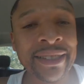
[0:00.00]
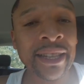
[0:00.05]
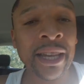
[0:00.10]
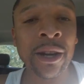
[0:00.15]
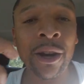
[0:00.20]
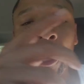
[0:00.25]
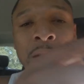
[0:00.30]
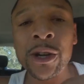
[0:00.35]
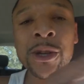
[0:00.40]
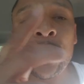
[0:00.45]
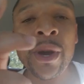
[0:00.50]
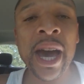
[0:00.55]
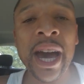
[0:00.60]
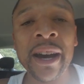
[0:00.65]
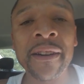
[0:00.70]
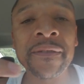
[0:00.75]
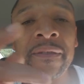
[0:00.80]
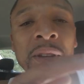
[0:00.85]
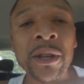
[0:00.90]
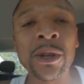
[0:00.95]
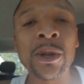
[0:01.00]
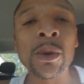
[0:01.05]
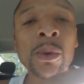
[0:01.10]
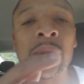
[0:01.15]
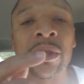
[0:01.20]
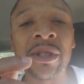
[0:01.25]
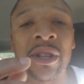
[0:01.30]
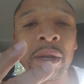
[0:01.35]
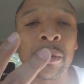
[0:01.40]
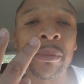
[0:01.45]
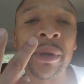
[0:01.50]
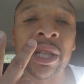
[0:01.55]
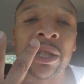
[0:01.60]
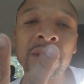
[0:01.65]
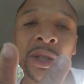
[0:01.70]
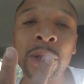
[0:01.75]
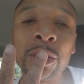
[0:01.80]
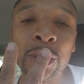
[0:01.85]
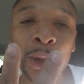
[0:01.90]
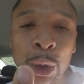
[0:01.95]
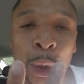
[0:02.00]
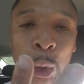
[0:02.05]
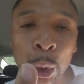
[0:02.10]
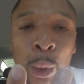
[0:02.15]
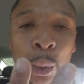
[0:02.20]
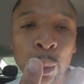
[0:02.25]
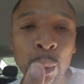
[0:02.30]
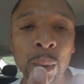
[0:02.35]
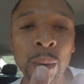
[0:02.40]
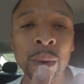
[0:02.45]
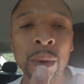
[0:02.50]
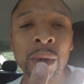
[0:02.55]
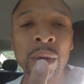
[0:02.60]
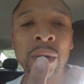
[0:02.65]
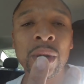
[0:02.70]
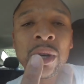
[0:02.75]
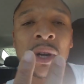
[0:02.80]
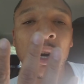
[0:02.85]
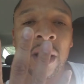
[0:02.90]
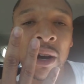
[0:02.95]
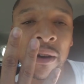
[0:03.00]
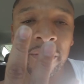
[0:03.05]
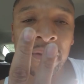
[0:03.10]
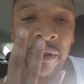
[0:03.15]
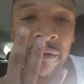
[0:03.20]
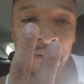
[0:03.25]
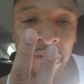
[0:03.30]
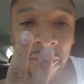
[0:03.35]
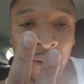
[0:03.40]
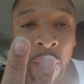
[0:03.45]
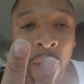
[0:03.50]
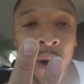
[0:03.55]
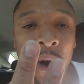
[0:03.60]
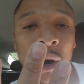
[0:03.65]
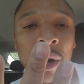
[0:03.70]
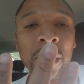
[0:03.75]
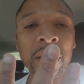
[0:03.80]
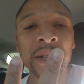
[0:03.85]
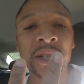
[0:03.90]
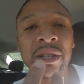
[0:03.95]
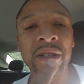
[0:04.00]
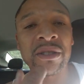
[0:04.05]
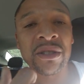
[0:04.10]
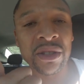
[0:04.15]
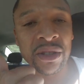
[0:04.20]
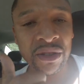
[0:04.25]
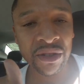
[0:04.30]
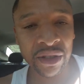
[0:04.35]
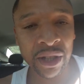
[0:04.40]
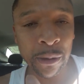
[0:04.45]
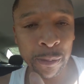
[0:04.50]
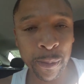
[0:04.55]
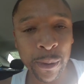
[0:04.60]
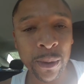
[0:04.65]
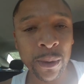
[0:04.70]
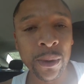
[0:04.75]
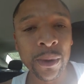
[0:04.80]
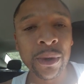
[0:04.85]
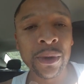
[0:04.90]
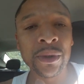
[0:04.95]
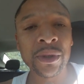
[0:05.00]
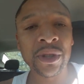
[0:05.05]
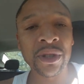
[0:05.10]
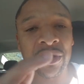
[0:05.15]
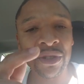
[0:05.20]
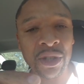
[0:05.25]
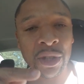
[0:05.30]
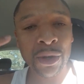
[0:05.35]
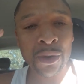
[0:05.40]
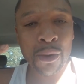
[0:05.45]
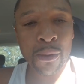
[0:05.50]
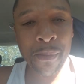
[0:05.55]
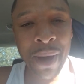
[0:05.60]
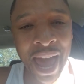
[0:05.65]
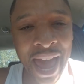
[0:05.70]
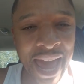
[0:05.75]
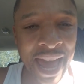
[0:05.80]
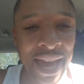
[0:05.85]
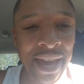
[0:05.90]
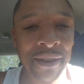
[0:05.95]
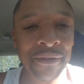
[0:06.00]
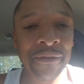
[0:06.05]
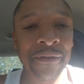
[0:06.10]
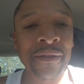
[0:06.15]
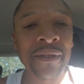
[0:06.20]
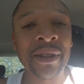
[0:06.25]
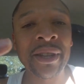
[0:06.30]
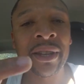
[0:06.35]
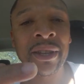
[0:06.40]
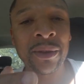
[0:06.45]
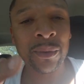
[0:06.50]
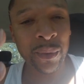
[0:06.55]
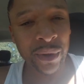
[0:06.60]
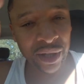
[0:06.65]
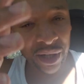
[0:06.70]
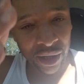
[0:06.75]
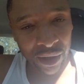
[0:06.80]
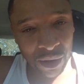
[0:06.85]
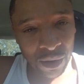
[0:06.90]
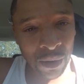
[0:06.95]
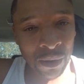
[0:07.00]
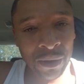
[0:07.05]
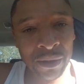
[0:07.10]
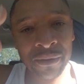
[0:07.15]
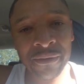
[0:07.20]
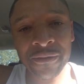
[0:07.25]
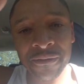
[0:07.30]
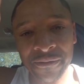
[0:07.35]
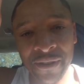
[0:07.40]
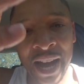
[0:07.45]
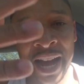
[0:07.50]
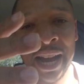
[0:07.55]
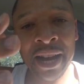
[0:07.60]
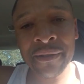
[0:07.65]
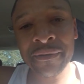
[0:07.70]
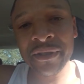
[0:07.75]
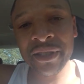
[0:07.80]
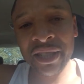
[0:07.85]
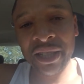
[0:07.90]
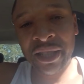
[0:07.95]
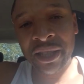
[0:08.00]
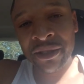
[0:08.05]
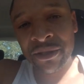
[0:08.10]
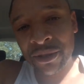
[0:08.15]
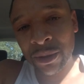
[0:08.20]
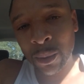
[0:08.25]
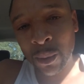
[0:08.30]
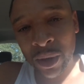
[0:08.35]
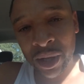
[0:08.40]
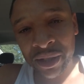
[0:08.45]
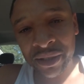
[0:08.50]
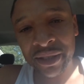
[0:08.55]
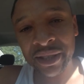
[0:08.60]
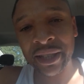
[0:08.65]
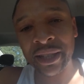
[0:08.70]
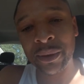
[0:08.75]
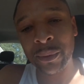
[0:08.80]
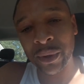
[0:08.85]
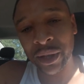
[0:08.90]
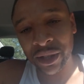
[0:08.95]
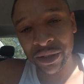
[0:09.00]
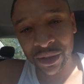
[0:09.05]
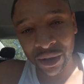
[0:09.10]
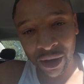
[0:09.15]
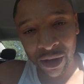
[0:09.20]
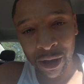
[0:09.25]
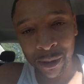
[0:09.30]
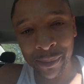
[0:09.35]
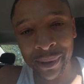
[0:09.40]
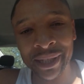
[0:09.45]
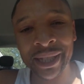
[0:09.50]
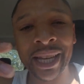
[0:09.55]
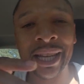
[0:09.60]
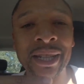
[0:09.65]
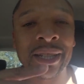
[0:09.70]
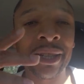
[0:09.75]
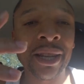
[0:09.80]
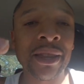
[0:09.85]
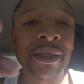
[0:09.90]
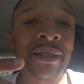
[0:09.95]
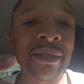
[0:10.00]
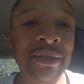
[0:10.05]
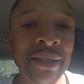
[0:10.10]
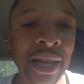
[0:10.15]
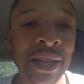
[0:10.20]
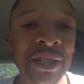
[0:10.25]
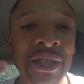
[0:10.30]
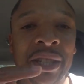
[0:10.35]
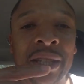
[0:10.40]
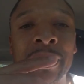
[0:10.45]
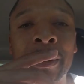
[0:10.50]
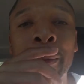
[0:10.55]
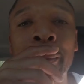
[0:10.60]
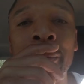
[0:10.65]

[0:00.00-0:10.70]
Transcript: said all you have to do is commit to 2 of the 4. This is simple. It's the new math. We can go on 5 T's to 1 T. We can talk about that another session.